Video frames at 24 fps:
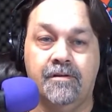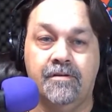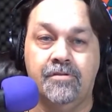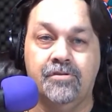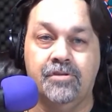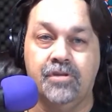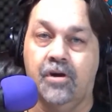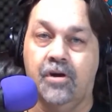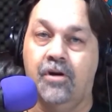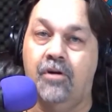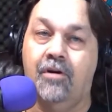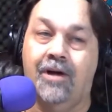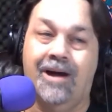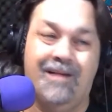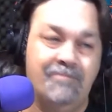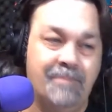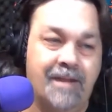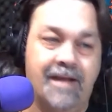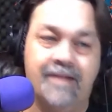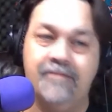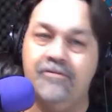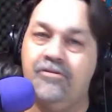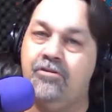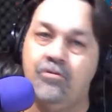So I'm
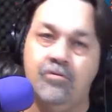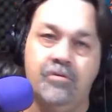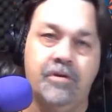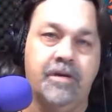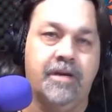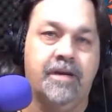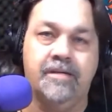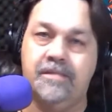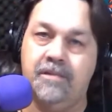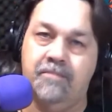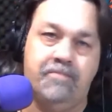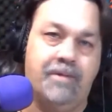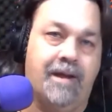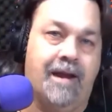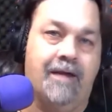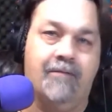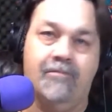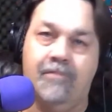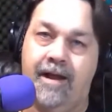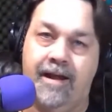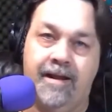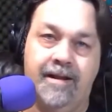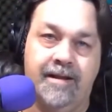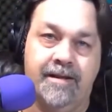not doing it to Pat
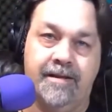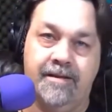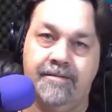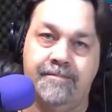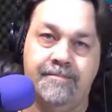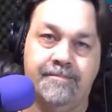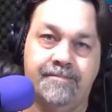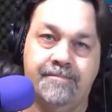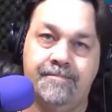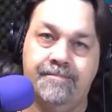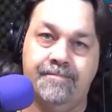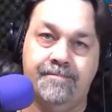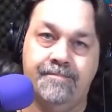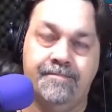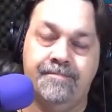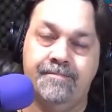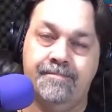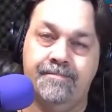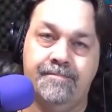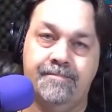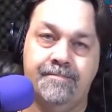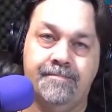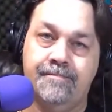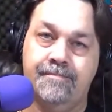Riley.
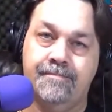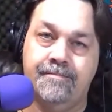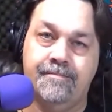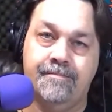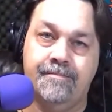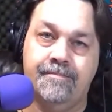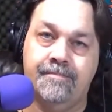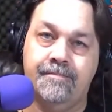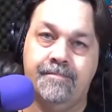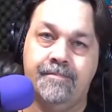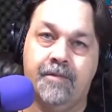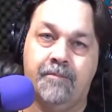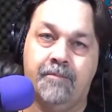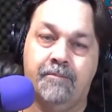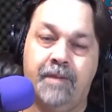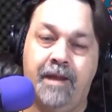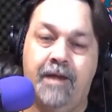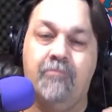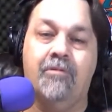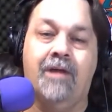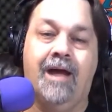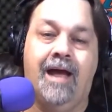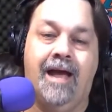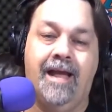
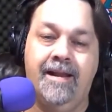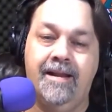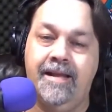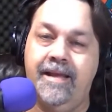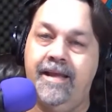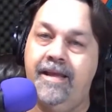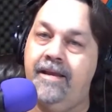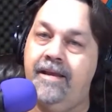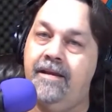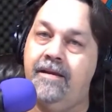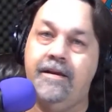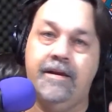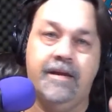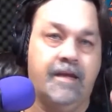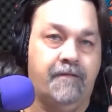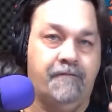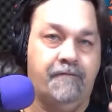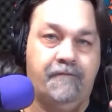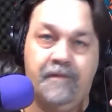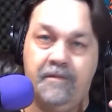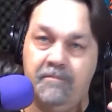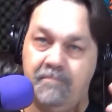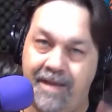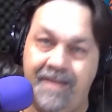Pat Riley,
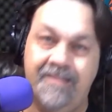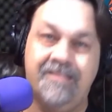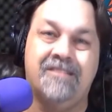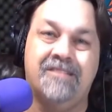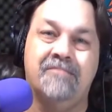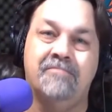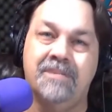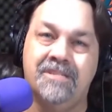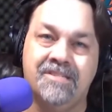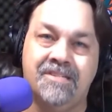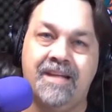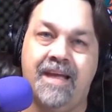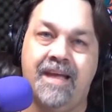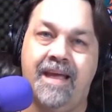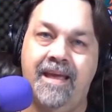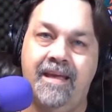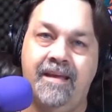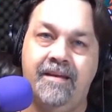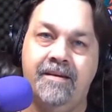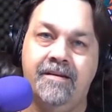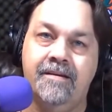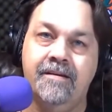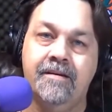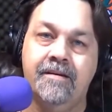if he makes a
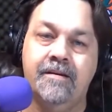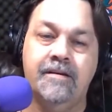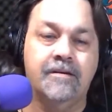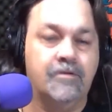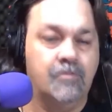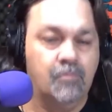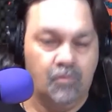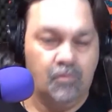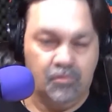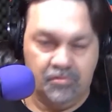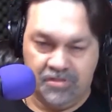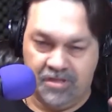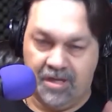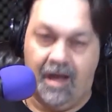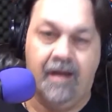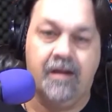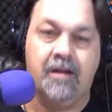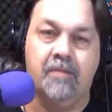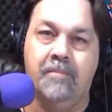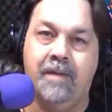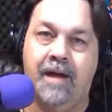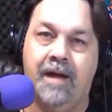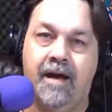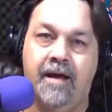mistake, we'll
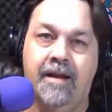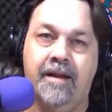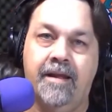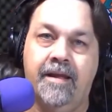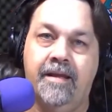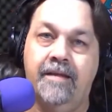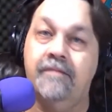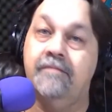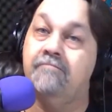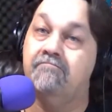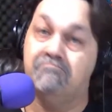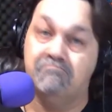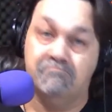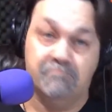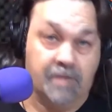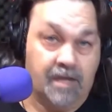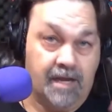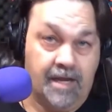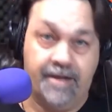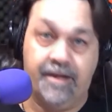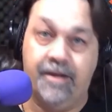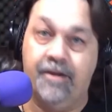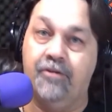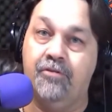talk about it.
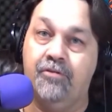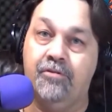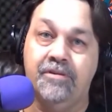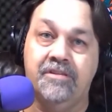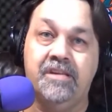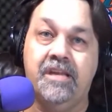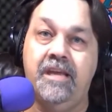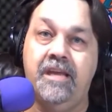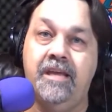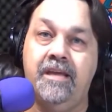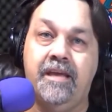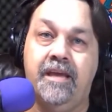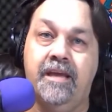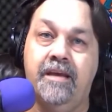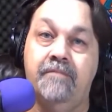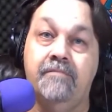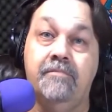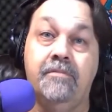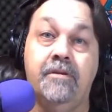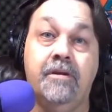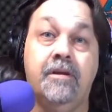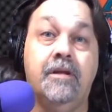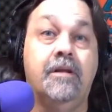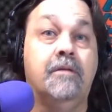I can critique
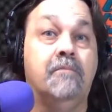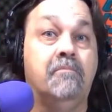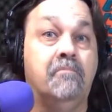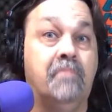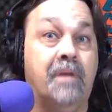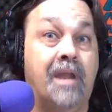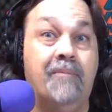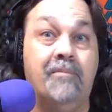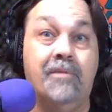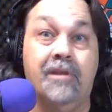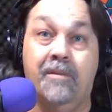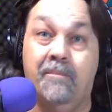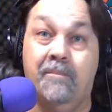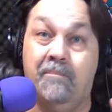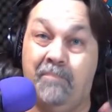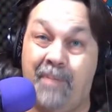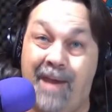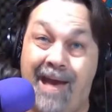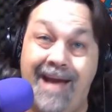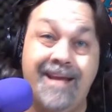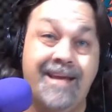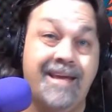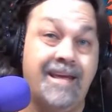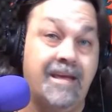him, but I'm going to
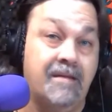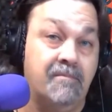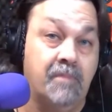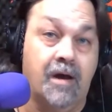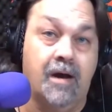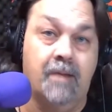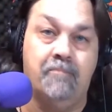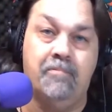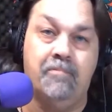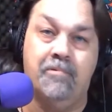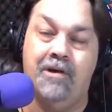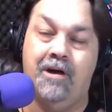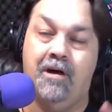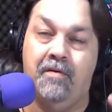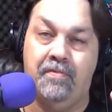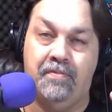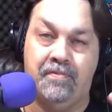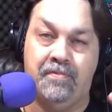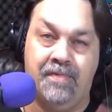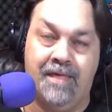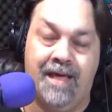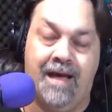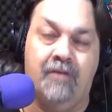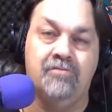back him up a
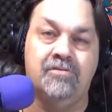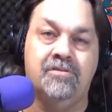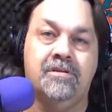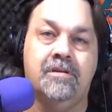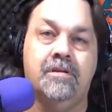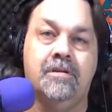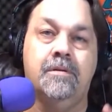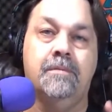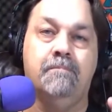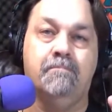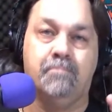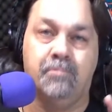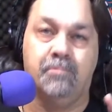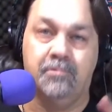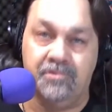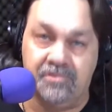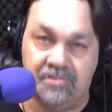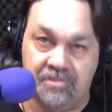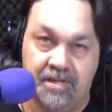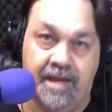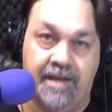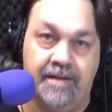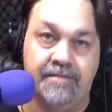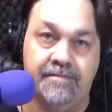thousand
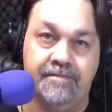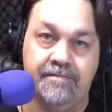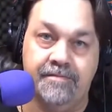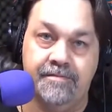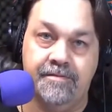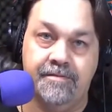percent.